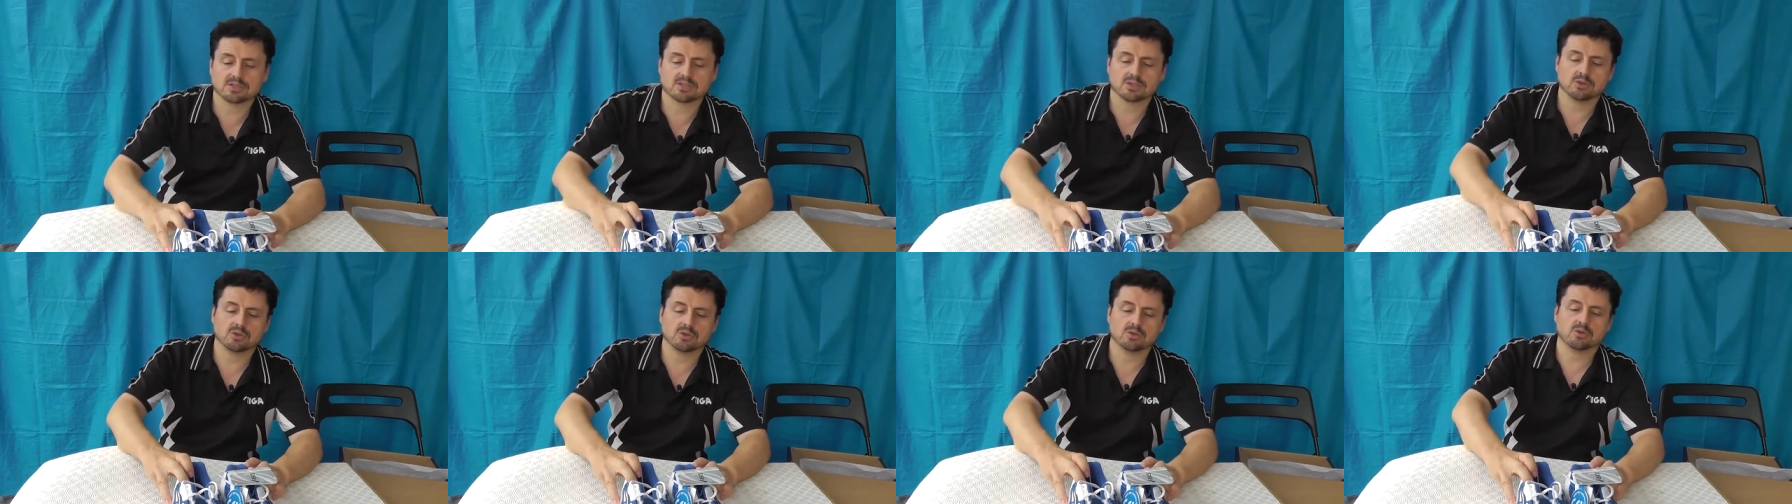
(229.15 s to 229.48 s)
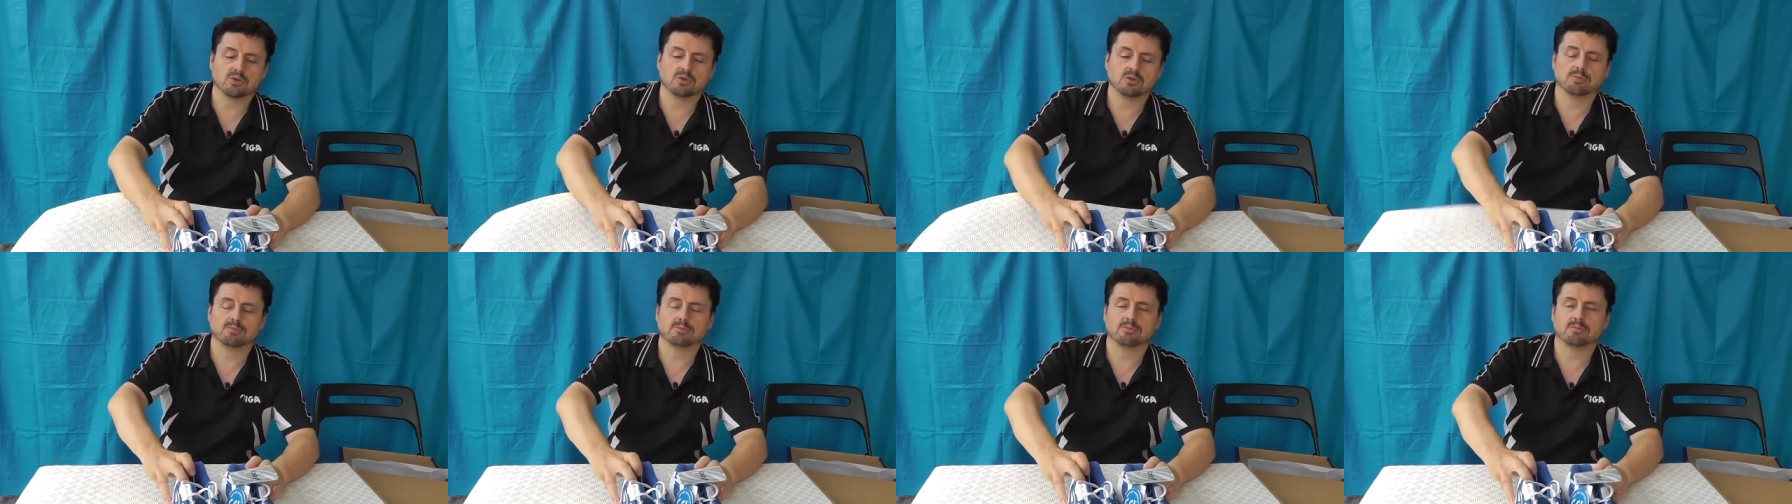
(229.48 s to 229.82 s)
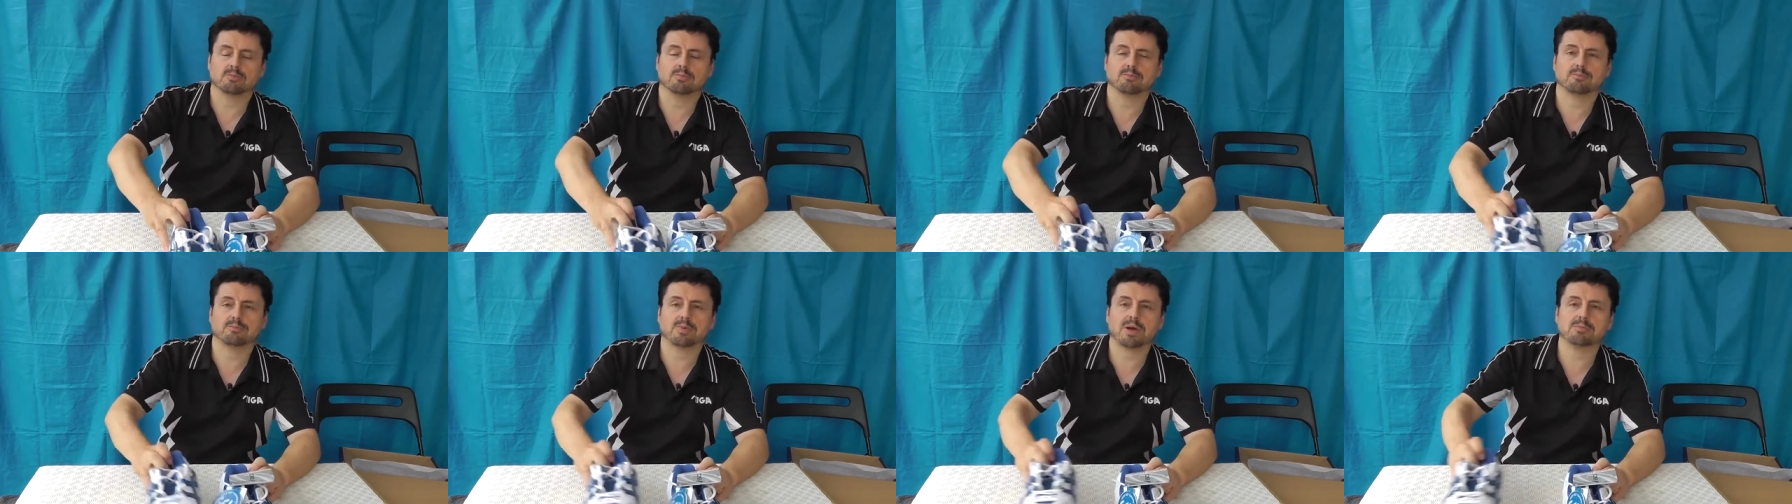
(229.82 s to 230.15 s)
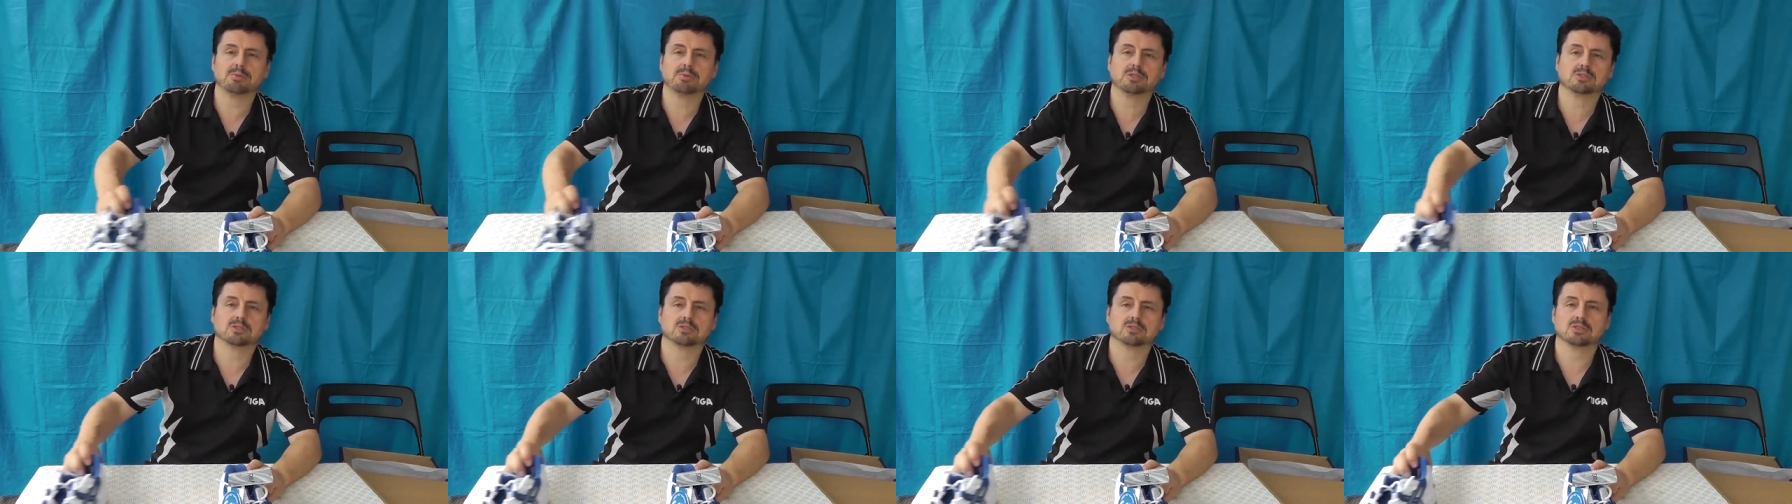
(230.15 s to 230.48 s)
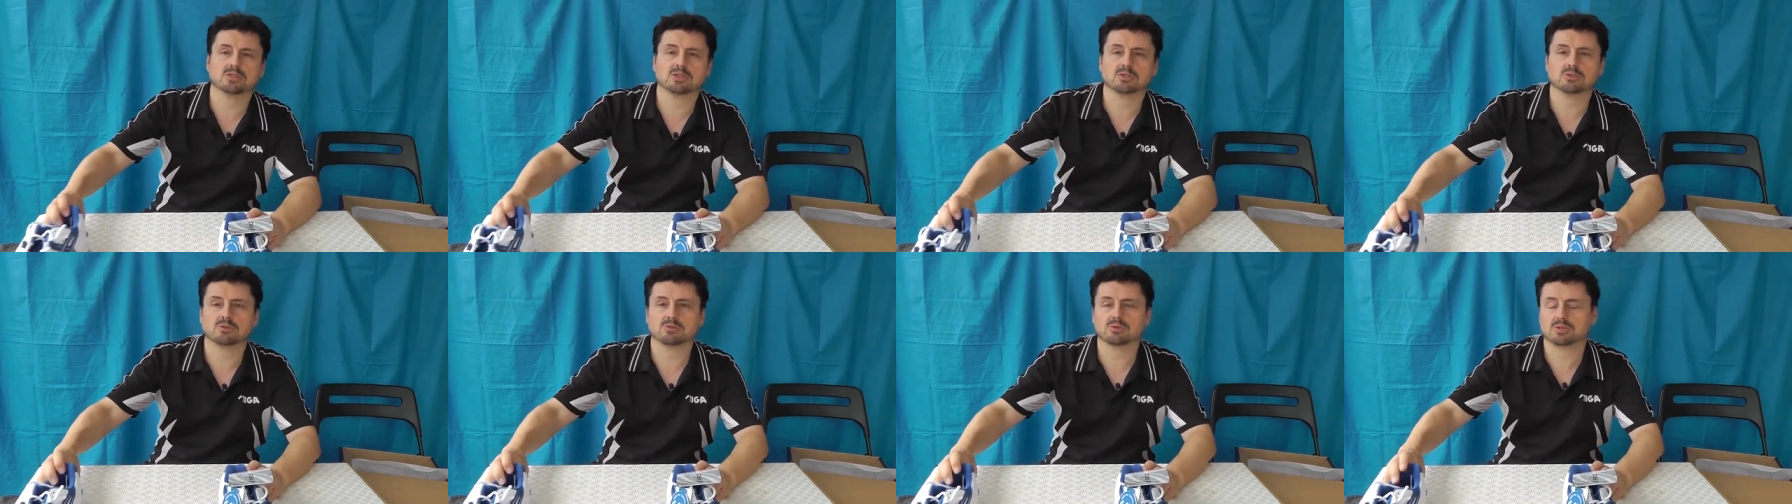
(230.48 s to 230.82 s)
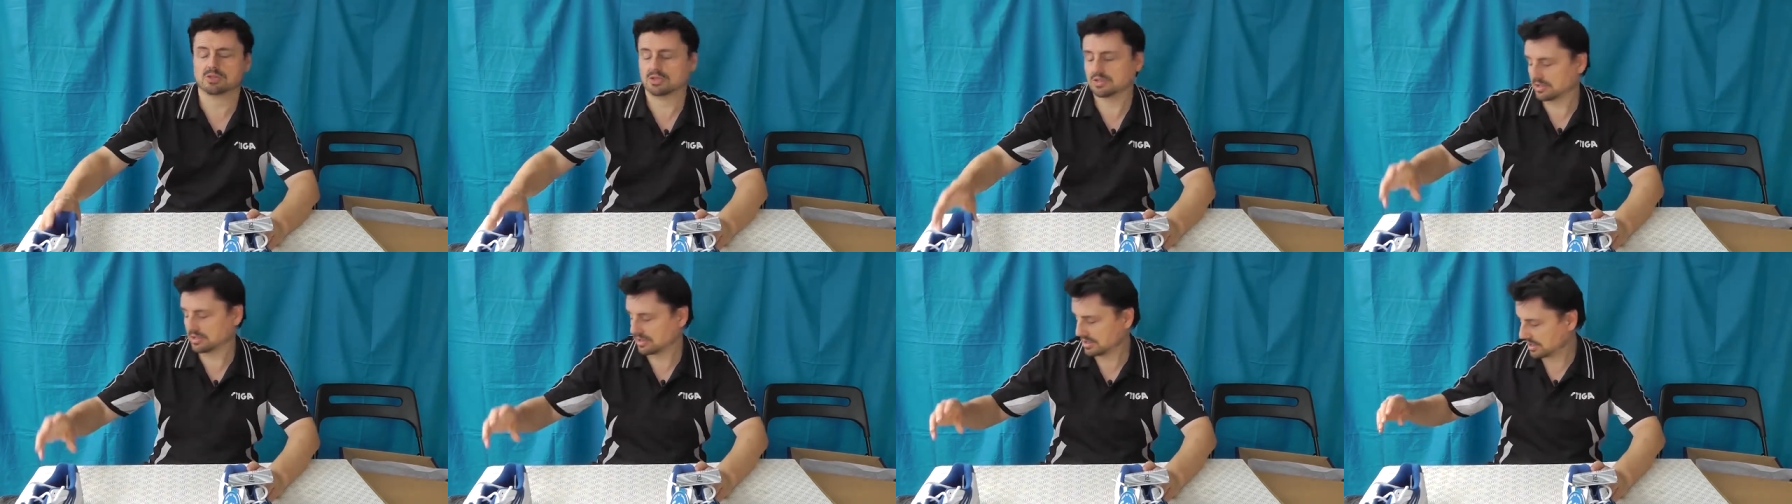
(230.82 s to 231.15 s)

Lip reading: to badminton shoes,